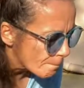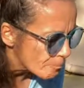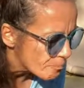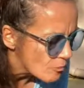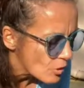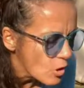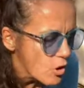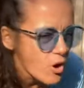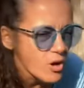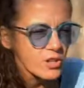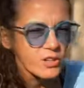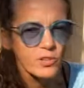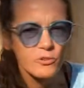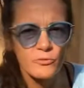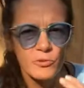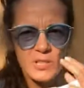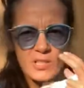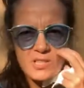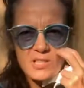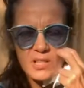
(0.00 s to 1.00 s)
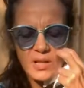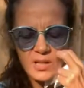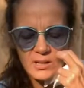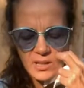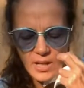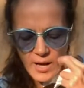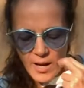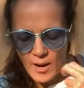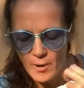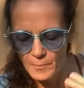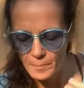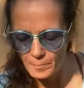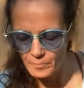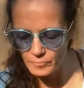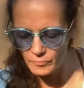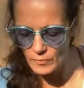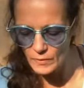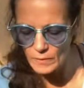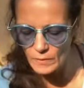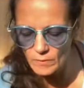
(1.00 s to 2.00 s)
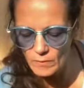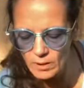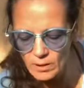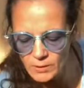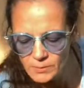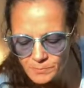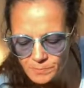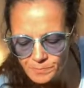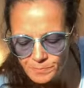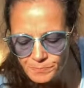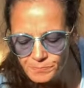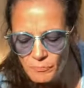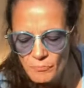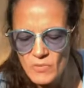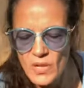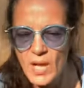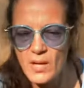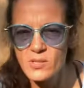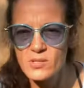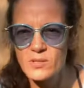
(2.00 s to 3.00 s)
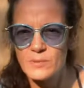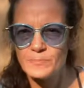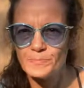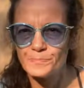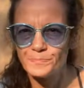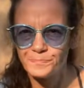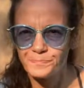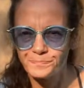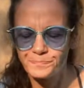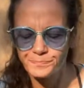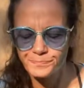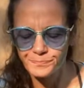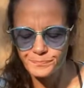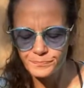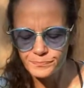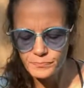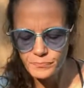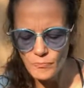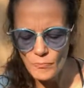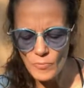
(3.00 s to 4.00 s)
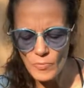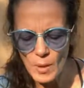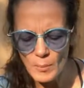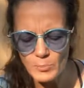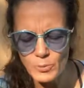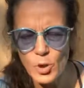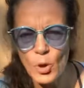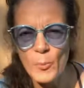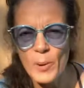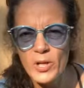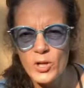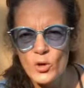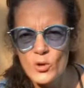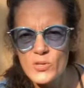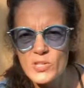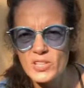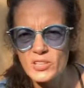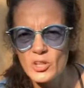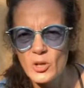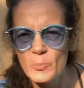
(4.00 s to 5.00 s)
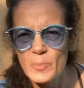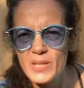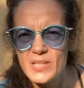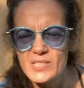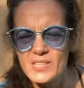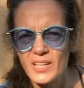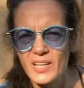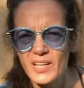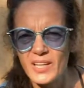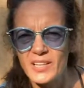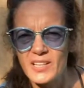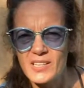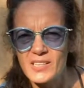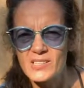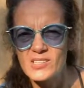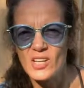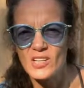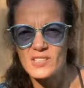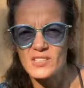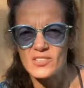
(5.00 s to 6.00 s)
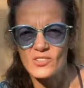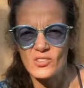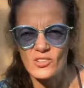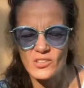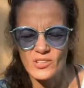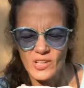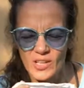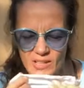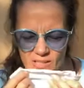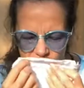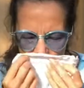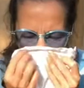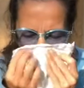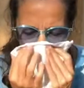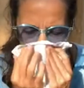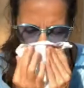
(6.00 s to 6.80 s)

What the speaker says: Gargle and rinse to get that out. Next, blow my nose a little bit to get any dust or things out.